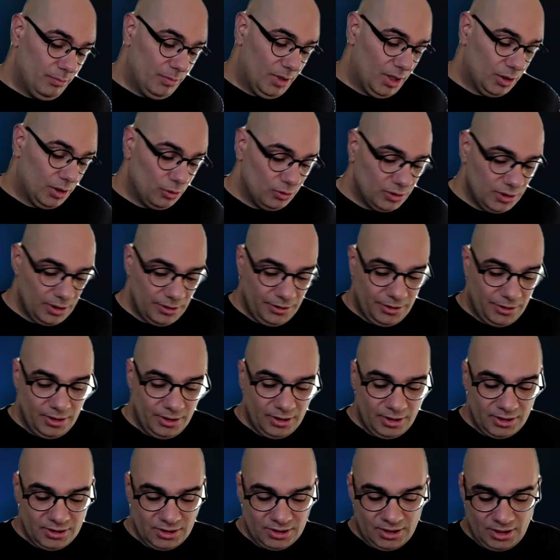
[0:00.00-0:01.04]
Another
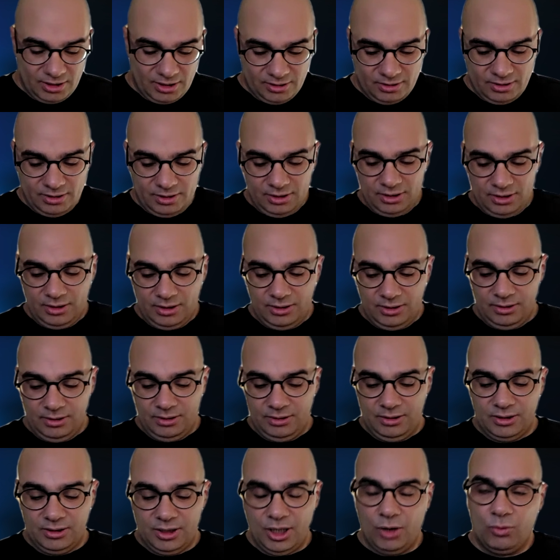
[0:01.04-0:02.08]
thing is that
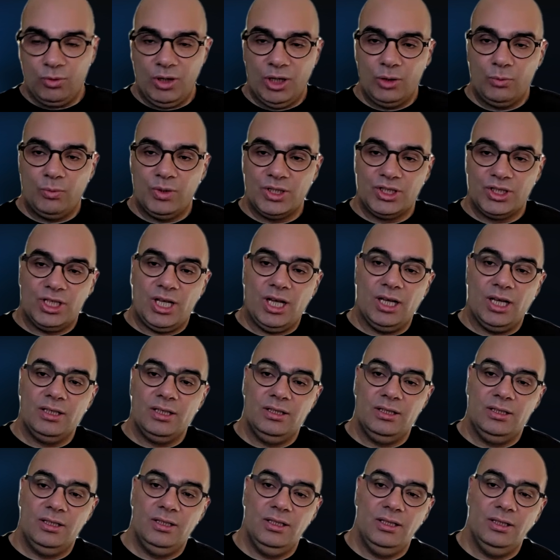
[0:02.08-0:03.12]
the Tau language
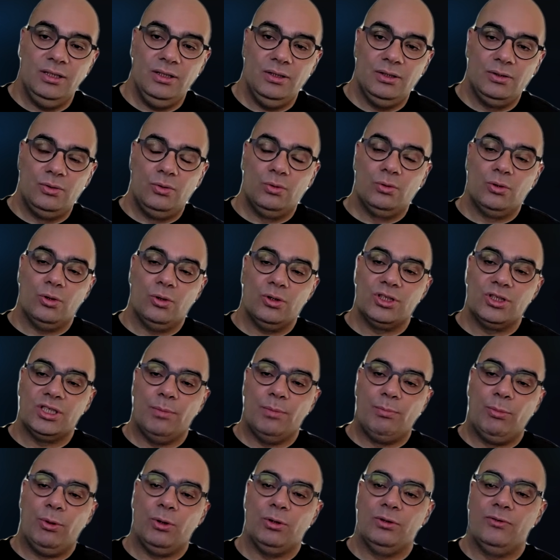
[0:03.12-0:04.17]
currently do not
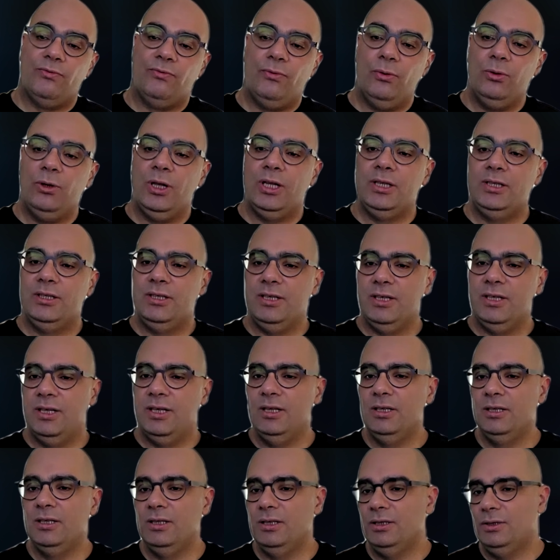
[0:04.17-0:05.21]
support full
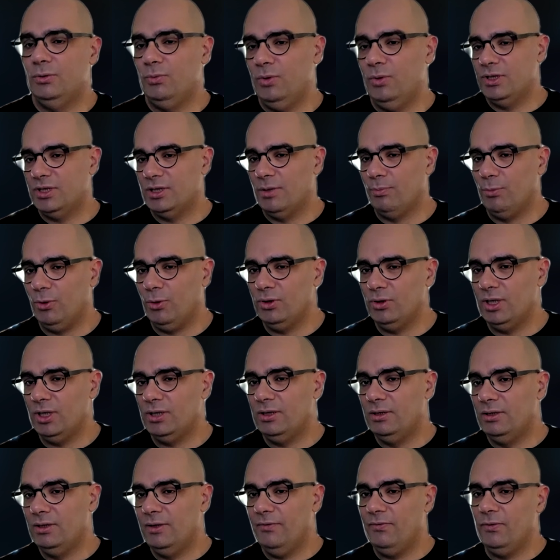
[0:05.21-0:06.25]
LTL. It support
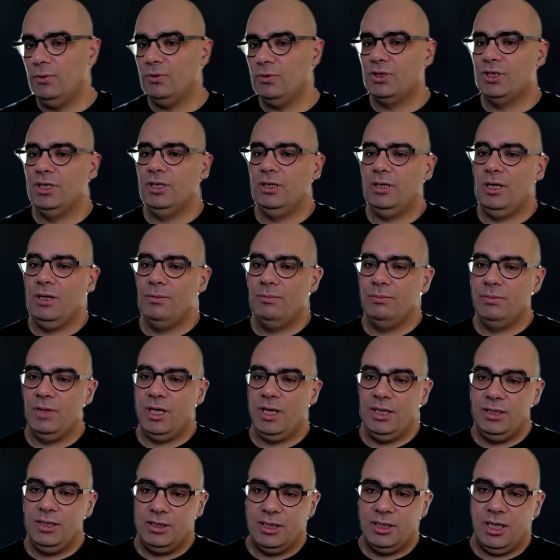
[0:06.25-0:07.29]
that in the future. I'm
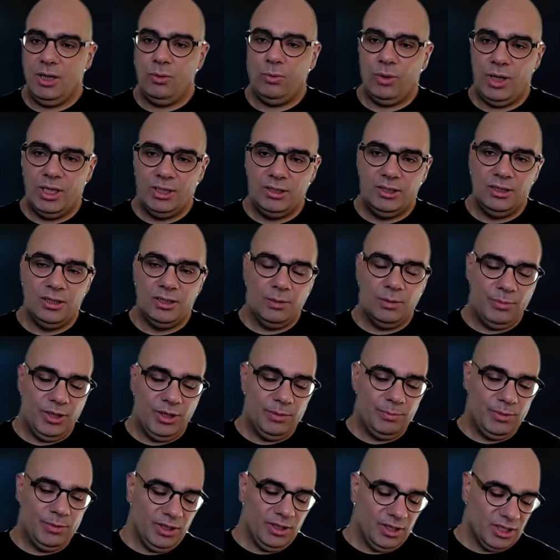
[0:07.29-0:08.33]
right now writing a
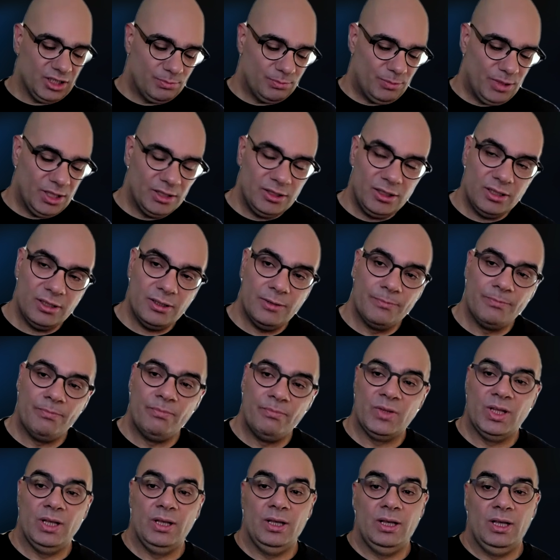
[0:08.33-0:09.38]
paper explaining
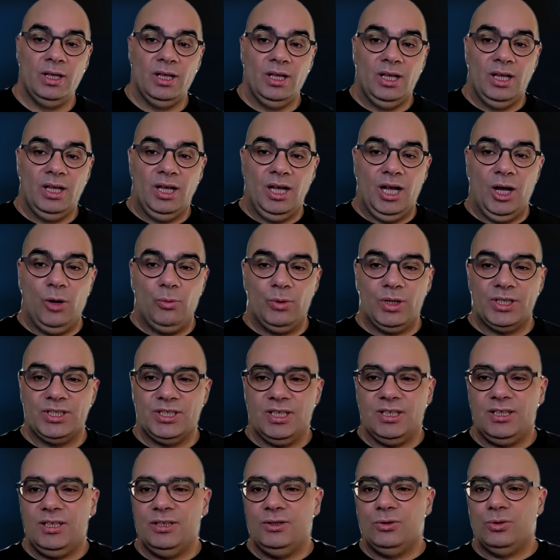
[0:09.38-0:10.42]
how
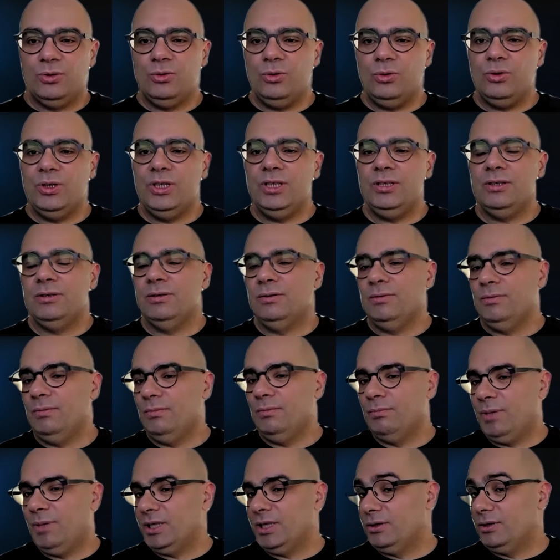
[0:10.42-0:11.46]
exactly to do it,
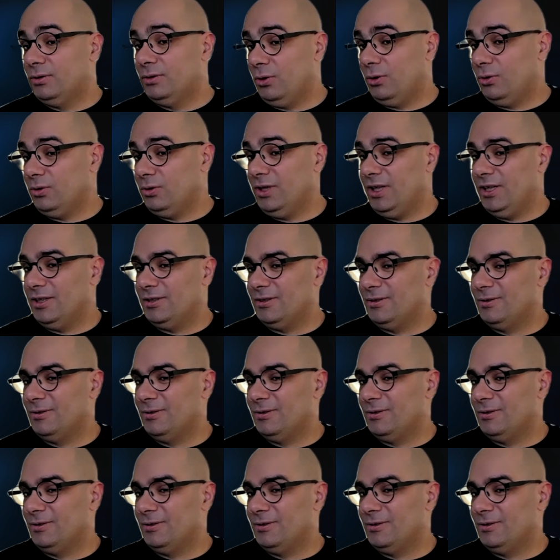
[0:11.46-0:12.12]
but not yet.